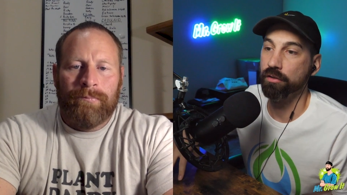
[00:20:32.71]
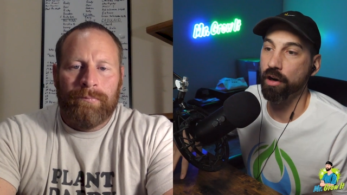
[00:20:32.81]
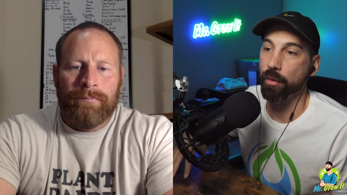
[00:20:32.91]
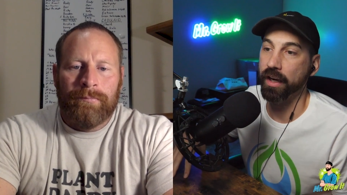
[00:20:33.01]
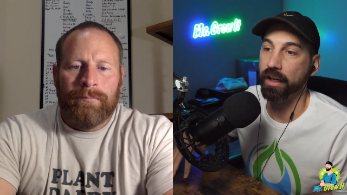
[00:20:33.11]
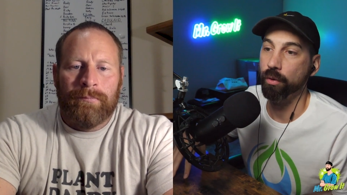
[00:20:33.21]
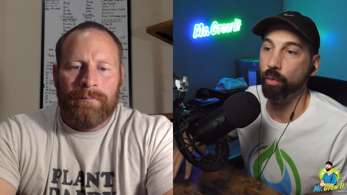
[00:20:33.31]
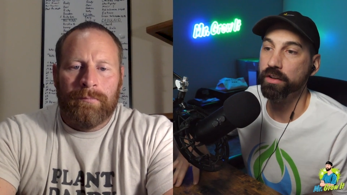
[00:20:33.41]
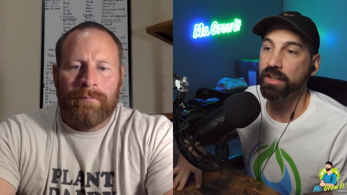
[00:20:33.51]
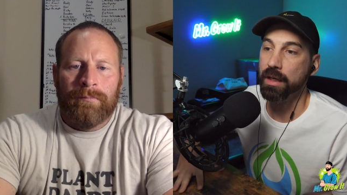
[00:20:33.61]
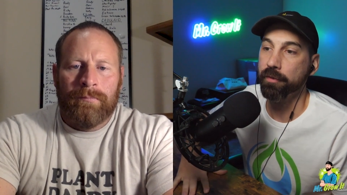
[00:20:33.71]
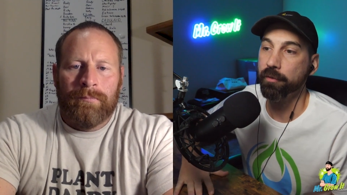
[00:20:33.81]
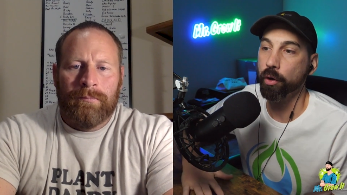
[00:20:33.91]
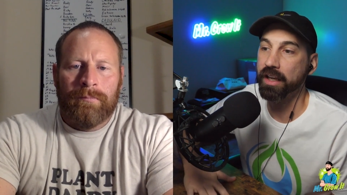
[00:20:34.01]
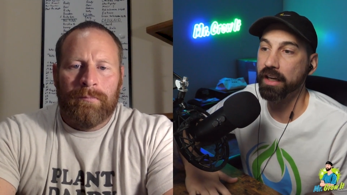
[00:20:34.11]
Speaker 1: growing, what type
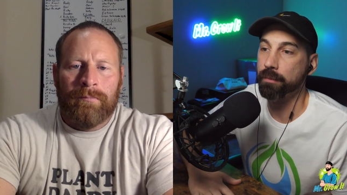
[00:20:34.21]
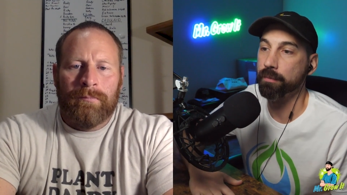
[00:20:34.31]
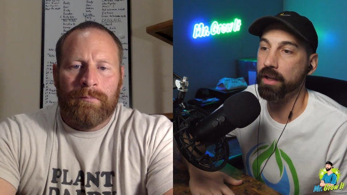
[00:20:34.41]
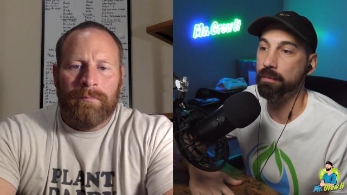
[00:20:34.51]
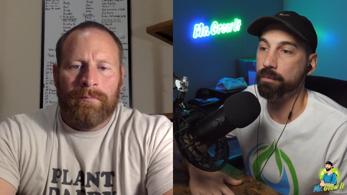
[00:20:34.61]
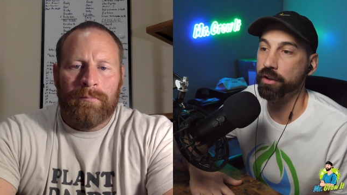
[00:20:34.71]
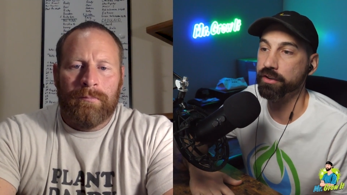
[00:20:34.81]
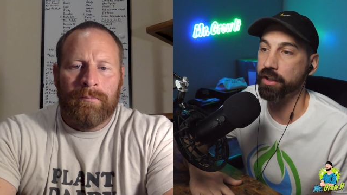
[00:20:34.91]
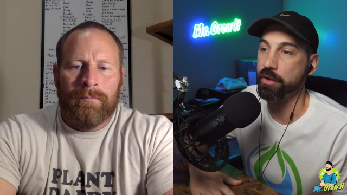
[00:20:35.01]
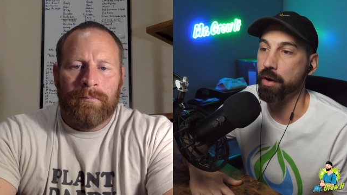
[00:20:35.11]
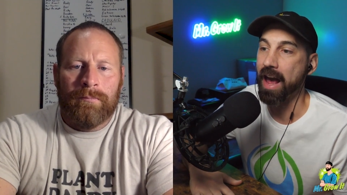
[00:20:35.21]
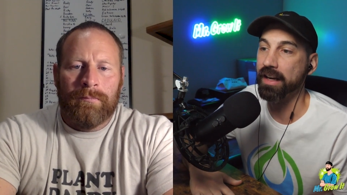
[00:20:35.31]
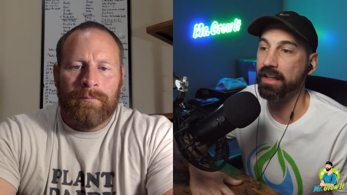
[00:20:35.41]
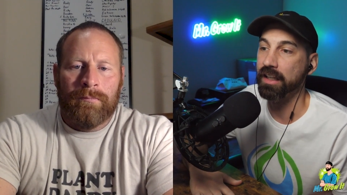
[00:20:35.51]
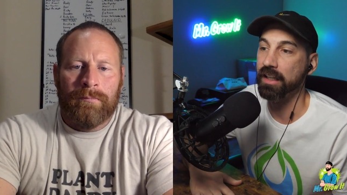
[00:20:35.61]
of organic inputs are you
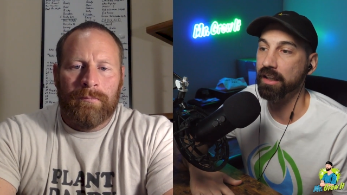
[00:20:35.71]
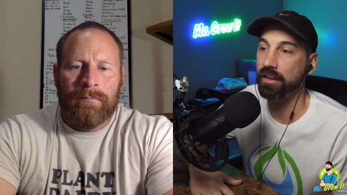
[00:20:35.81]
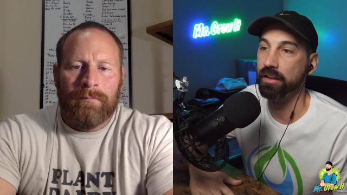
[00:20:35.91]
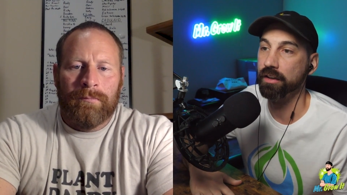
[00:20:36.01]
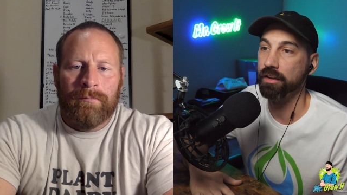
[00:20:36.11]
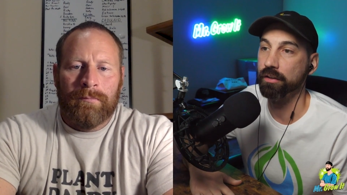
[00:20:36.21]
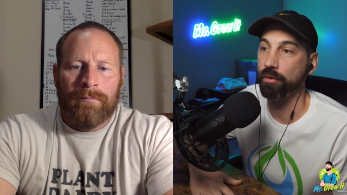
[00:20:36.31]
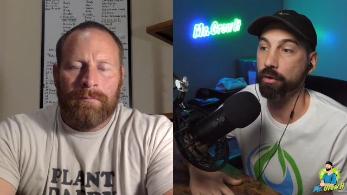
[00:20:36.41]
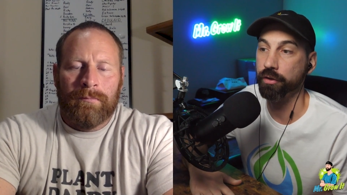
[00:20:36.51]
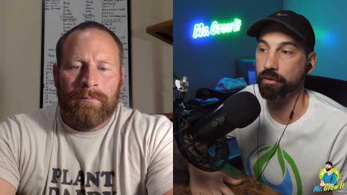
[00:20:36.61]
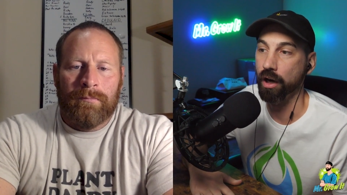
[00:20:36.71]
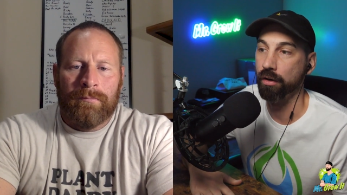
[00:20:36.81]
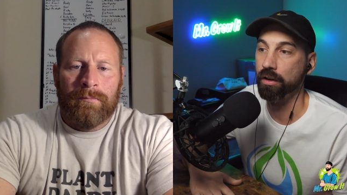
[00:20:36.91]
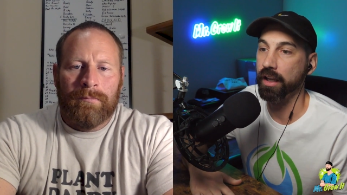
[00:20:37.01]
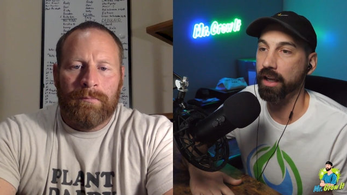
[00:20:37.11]
adding in throughout the
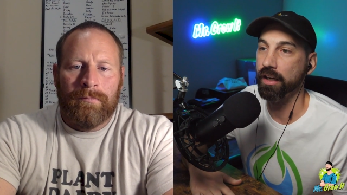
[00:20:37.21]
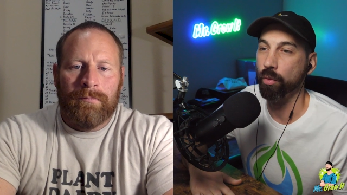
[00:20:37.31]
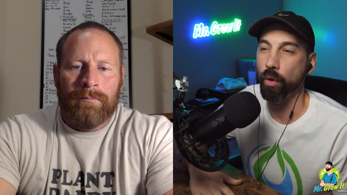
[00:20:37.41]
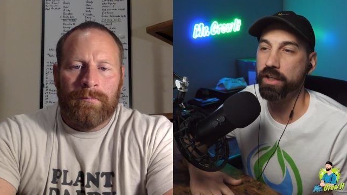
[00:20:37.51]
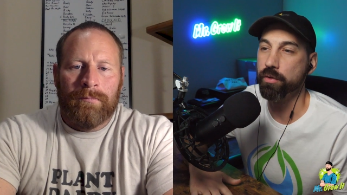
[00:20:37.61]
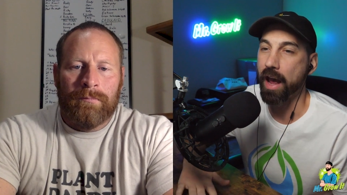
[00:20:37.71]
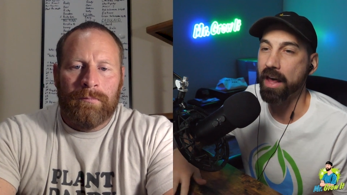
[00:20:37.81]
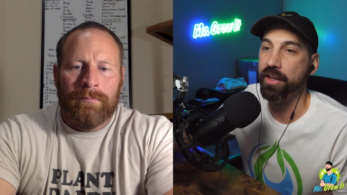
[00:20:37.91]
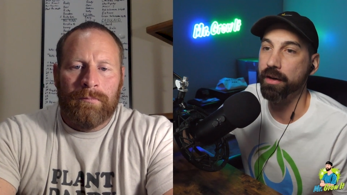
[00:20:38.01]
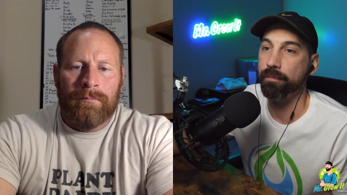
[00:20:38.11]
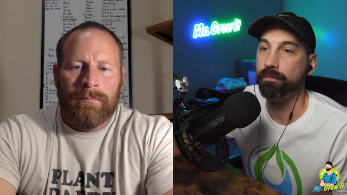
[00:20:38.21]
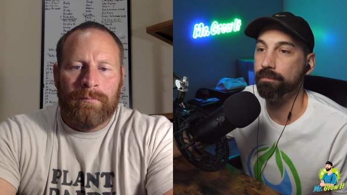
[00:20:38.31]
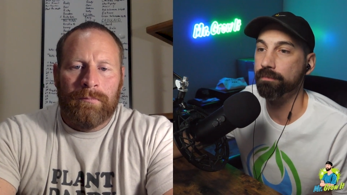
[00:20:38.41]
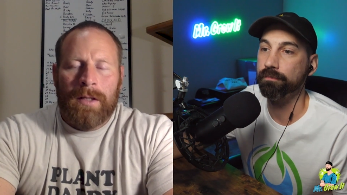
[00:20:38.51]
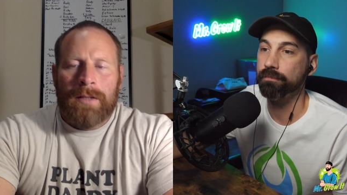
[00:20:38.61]
grow, and when do you add them?
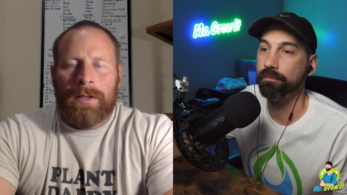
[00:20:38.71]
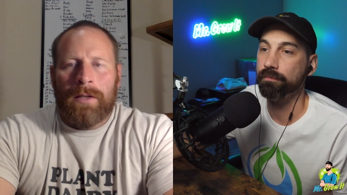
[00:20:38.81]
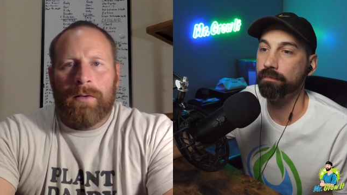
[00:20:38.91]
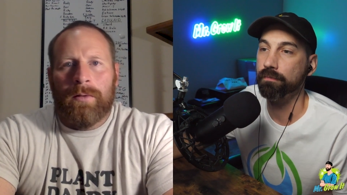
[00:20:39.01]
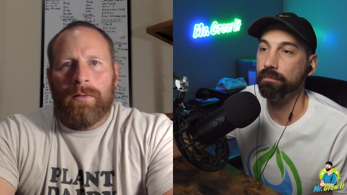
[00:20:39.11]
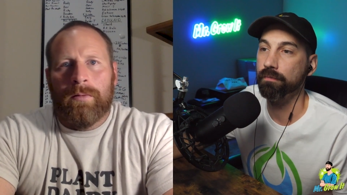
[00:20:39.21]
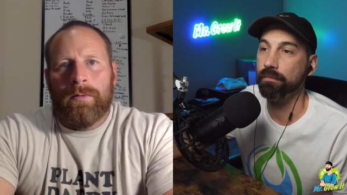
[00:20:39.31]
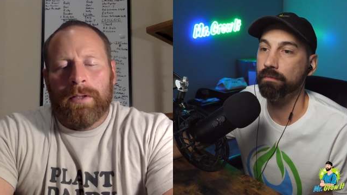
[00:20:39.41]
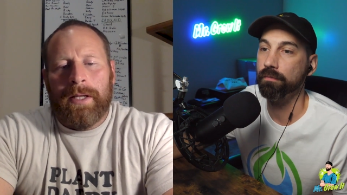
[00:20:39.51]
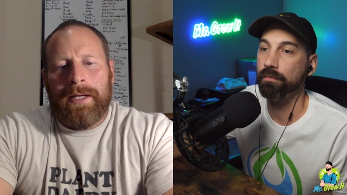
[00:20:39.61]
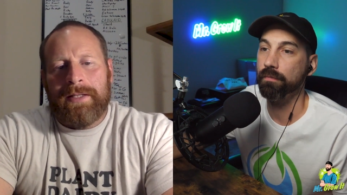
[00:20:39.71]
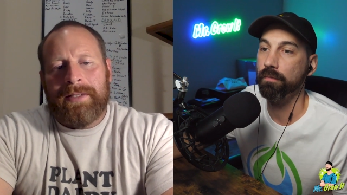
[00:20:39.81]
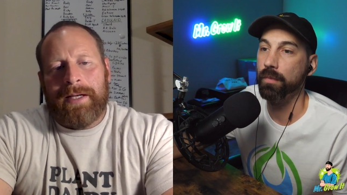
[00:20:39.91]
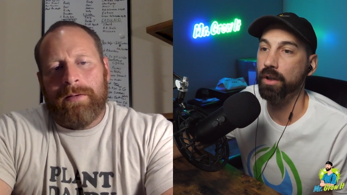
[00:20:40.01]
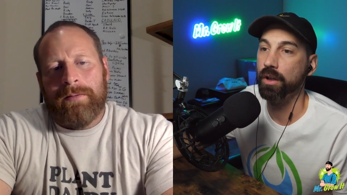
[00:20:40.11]
Speaker 2: So lettuce,
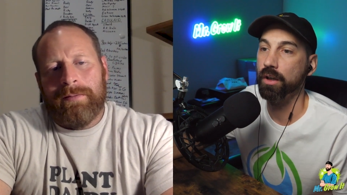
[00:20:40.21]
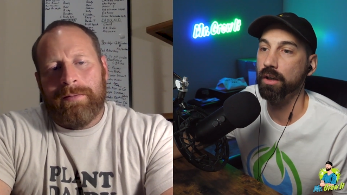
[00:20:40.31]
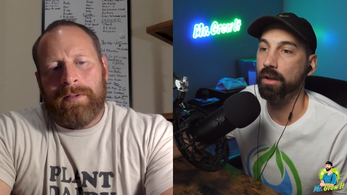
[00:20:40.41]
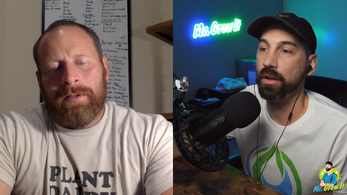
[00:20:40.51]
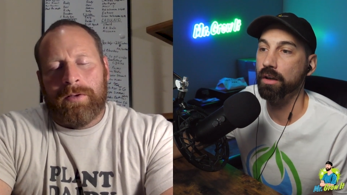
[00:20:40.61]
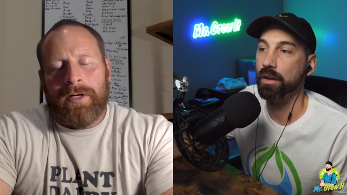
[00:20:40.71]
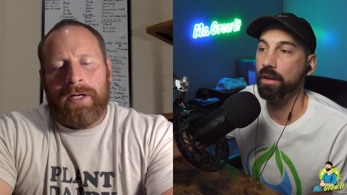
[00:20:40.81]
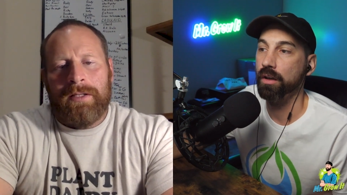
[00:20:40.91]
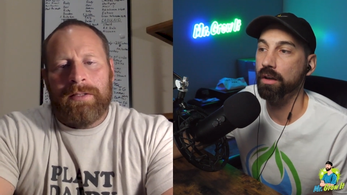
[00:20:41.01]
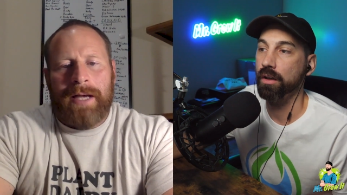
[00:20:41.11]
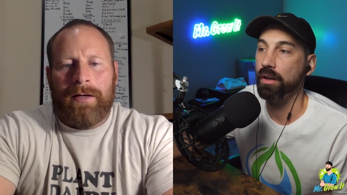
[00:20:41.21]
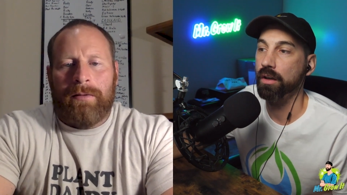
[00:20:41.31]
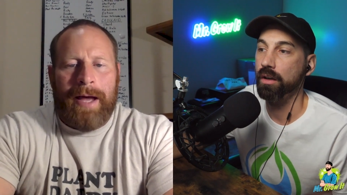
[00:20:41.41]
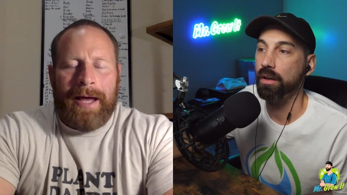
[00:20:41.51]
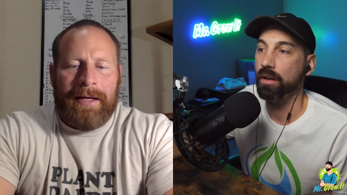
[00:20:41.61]
I don't, the grains, I
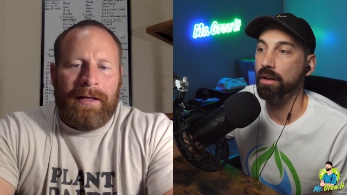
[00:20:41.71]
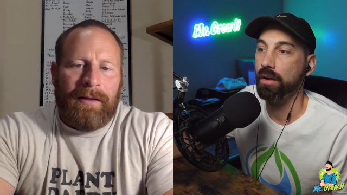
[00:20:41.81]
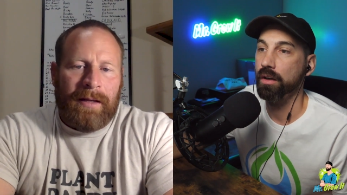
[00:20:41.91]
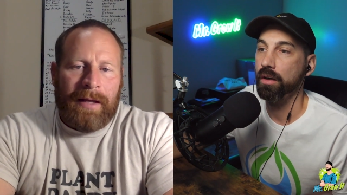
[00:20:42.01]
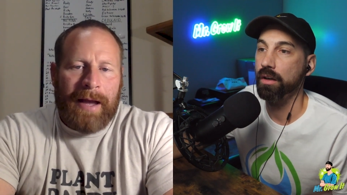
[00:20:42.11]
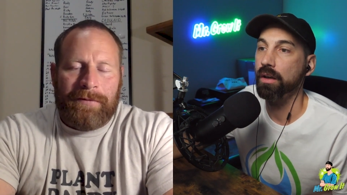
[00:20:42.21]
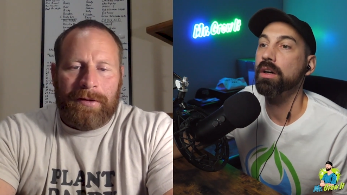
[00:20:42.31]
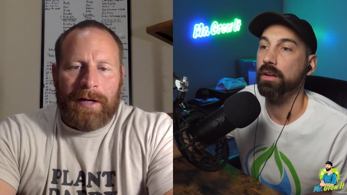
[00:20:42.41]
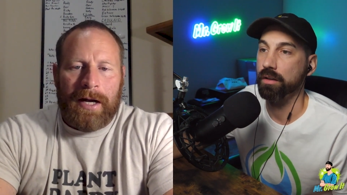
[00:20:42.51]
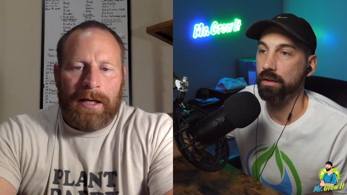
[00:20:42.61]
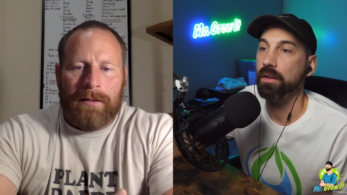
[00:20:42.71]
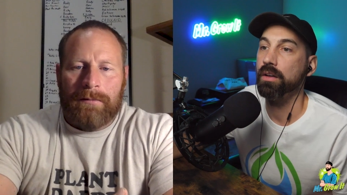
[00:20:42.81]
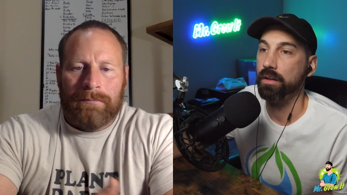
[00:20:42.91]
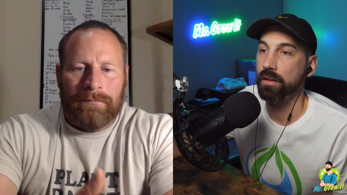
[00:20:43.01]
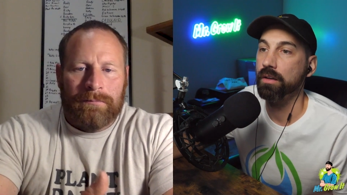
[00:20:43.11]
don't add anything after I,
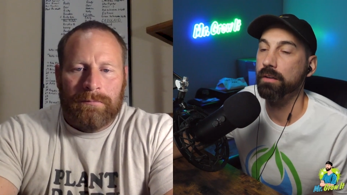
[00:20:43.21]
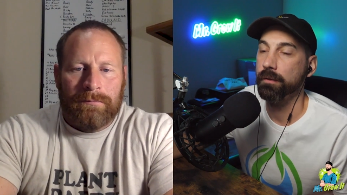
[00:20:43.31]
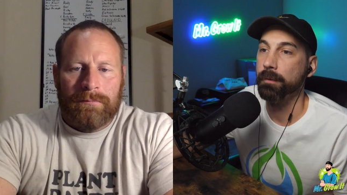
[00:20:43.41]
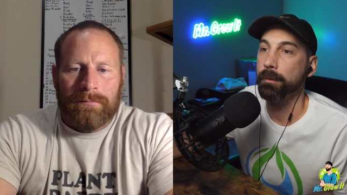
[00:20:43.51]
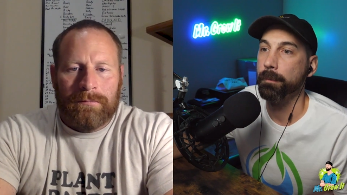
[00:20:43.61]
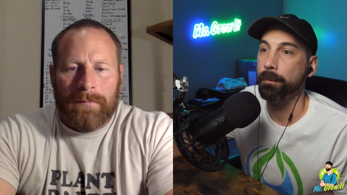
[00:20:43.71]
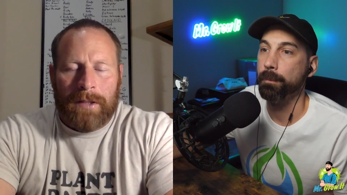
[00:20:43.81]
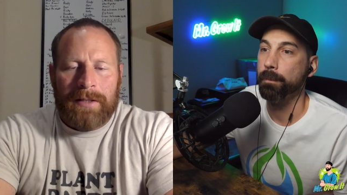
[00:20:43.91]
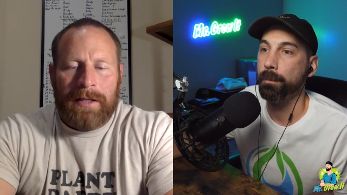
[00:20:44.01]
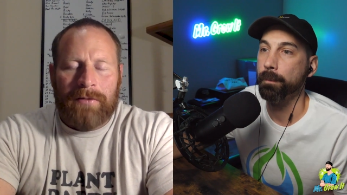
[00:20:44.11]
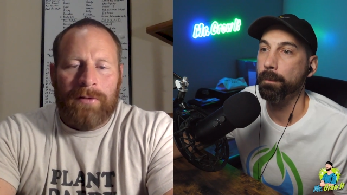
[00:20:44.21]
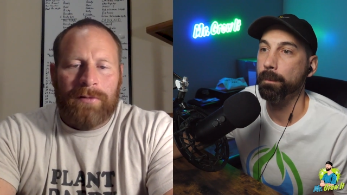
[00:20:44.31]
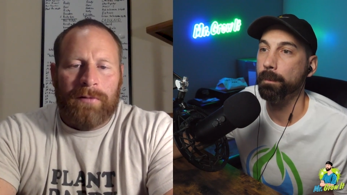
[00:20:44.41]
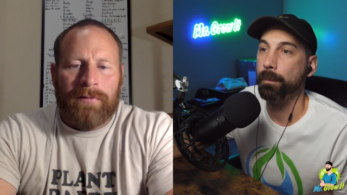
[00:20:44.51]
because they grow so